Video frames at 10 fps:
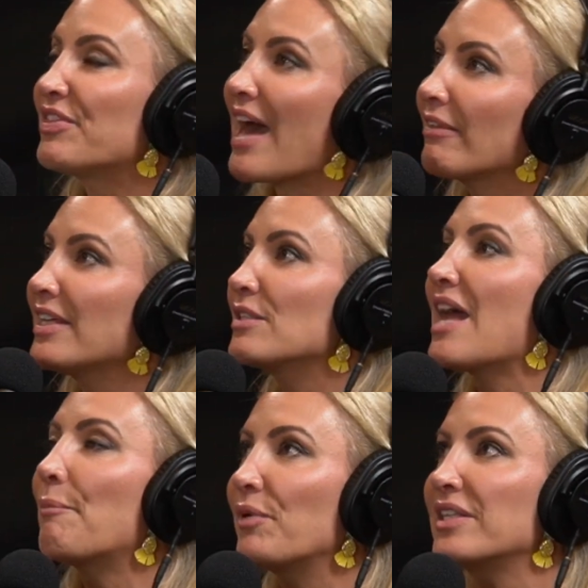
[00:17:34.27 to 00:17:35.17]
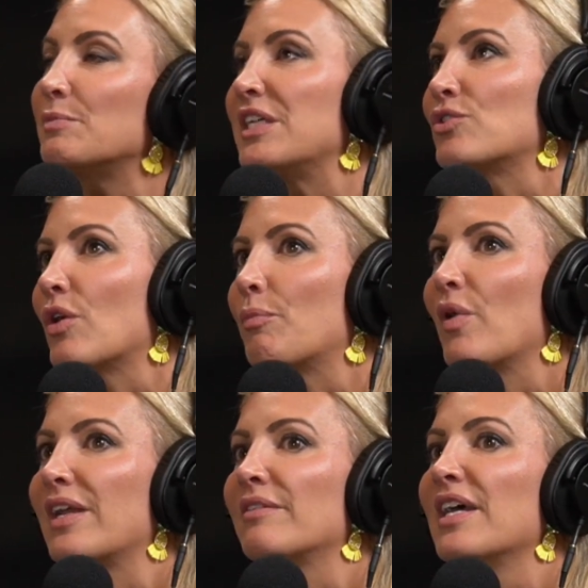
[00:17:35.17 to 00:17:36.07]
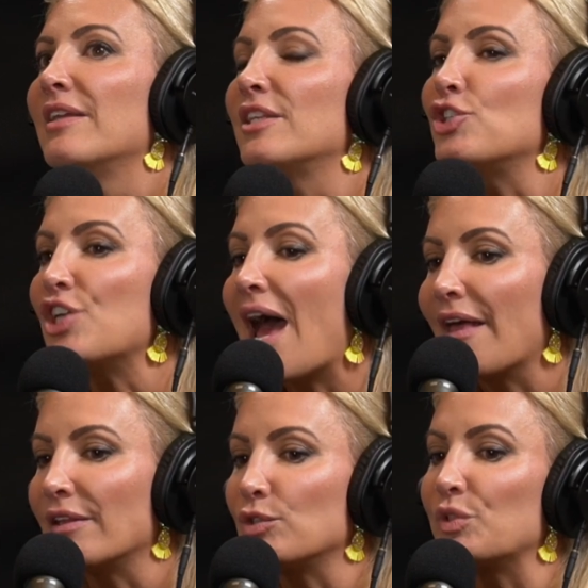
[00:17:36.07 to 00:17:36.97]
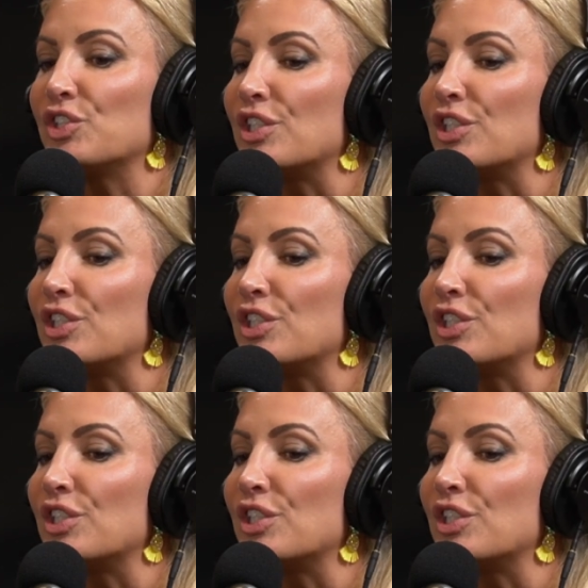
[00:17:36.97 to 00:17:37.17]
But that brings me to a point of the challenge,